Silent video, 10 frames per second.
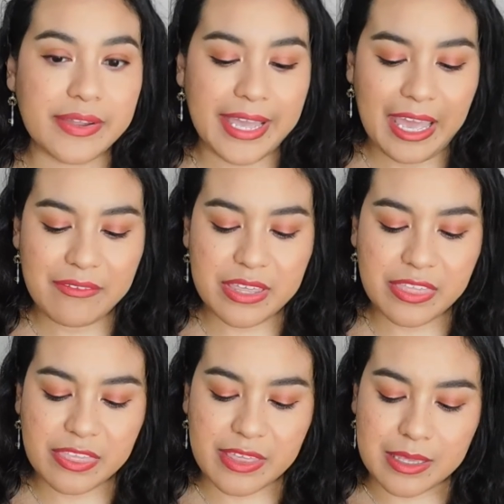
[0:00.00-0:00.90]
heavy
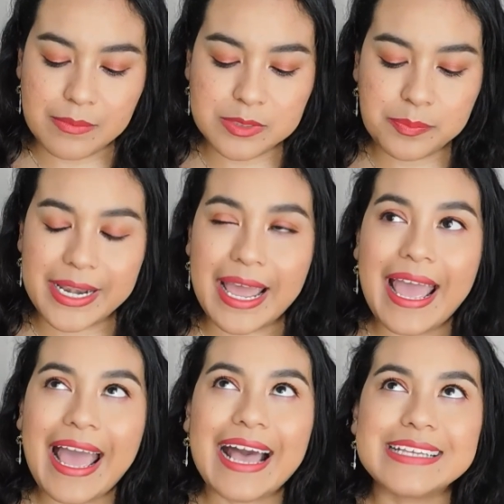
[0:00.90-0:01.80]
themes, but
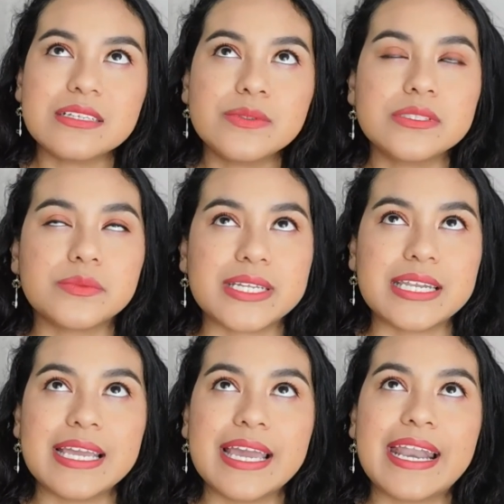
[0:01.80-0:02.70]
as I was
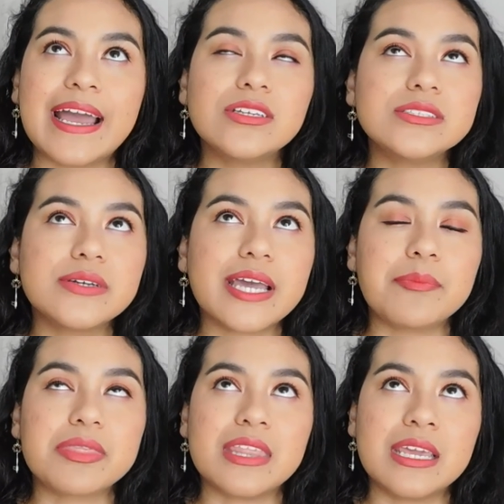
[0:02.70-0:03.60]
reading it, I also
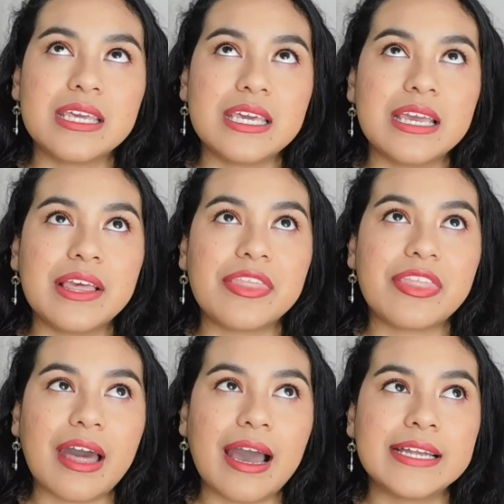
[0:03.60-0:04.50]
kept thinking
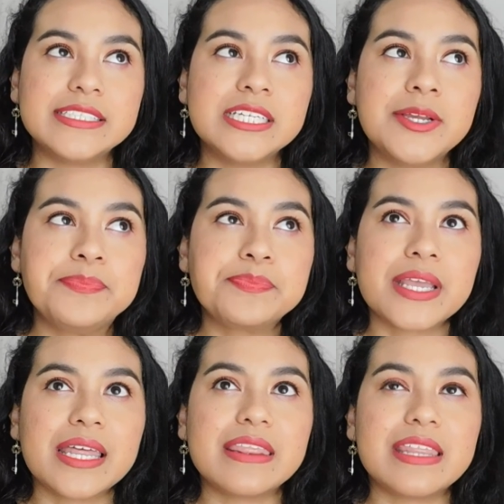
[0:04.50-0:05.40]
that
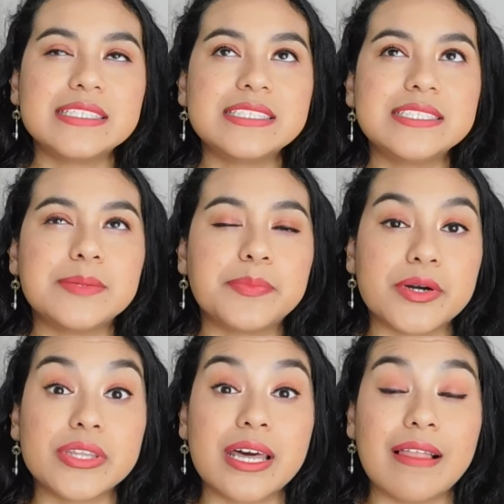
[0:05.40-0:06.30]
this is a
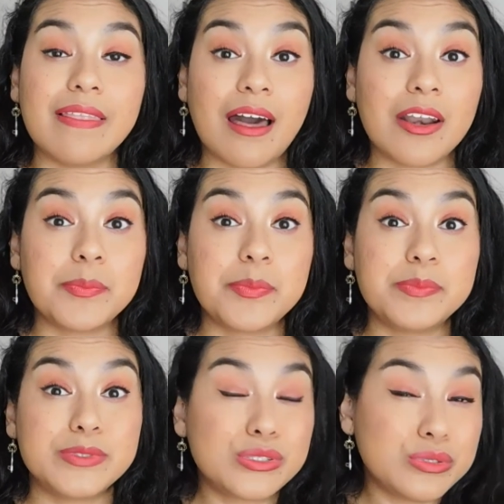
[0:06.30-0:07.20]
book that a lot of
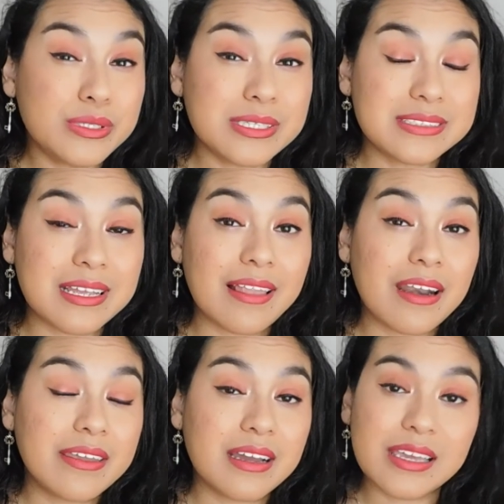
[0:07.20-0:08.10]
students, a
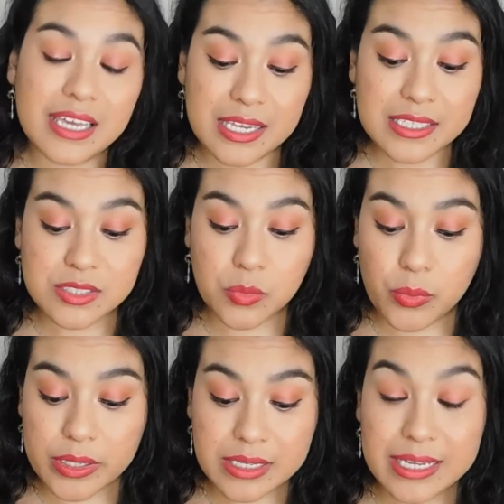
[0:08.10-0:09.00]
lot of young kids
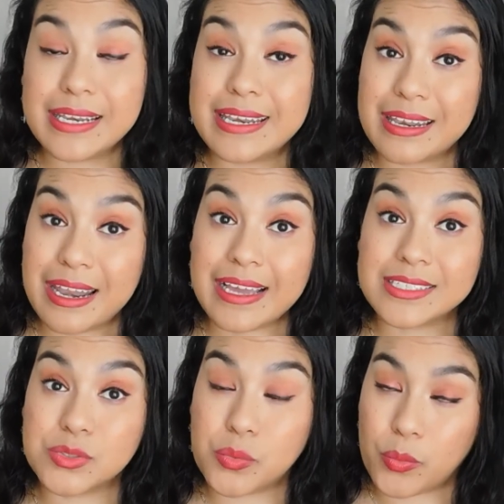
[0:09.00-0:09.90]
will
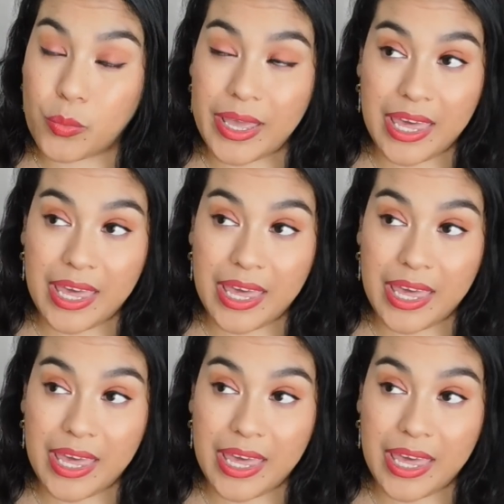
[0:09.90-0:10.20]
connect with.